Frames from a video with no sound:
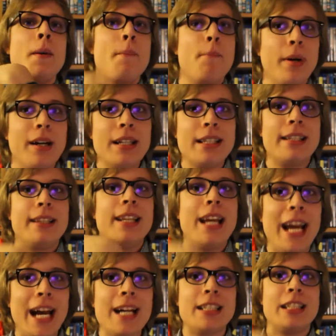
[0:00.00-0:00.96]
But
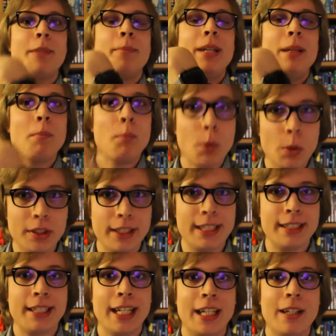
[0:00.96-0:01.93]
there has to be more to
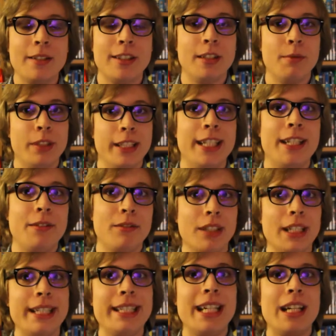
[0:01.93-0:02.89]
his character than we're getting
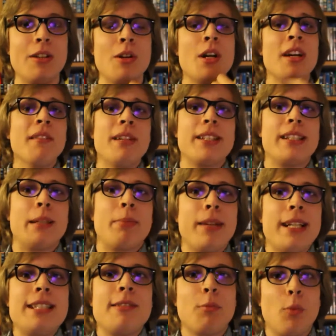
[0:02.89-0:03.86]
right now, which
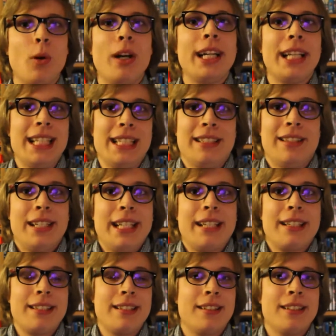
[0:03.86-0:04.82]
explains why he's
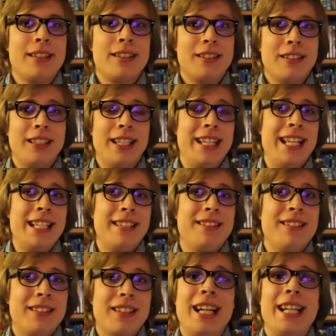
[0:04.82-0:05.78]
like this. In
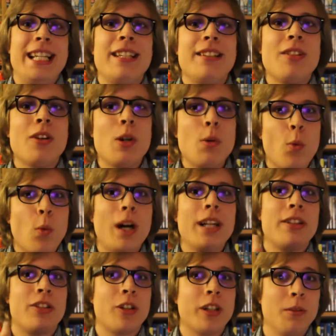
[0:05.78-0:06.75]
essence, I need to know
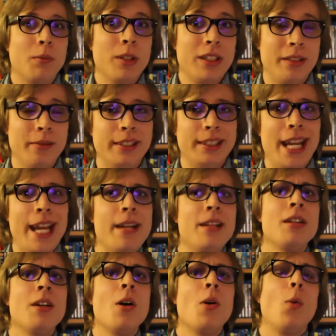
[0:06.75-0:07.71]
why the Shogun wants him
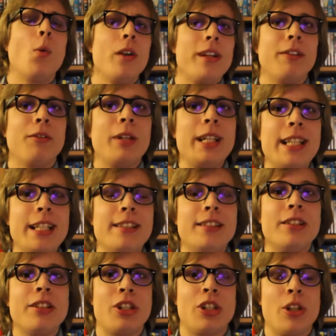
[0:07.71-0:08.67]
dead, what he did
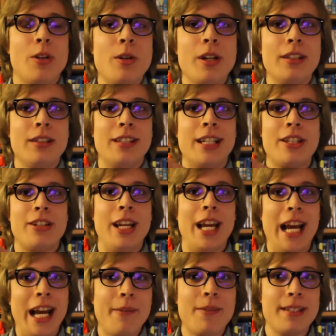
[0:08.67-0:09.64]
to the Shogun to actually
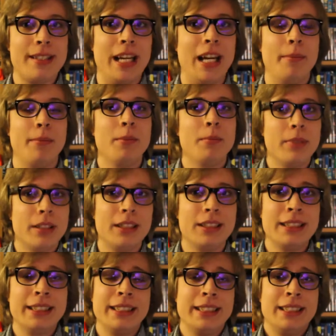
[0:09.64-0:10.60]
have this happen,
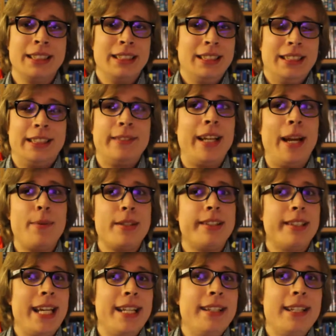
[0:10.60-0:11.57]
but something
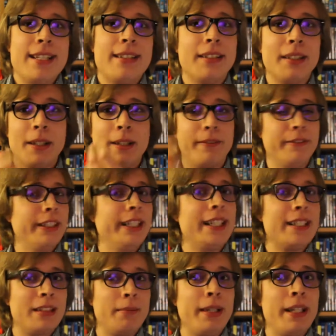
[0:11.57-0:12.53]
happened 10 years ago. Really,
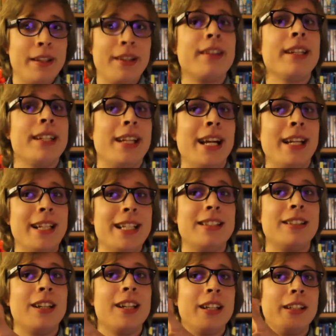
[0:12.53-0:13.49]
that's the main thing
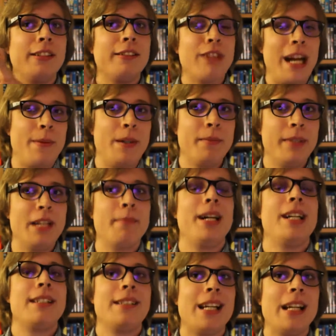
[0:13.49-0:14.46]
that's kind of grabbing me
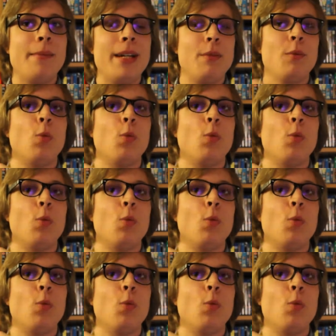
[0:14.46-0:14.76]
about this anime.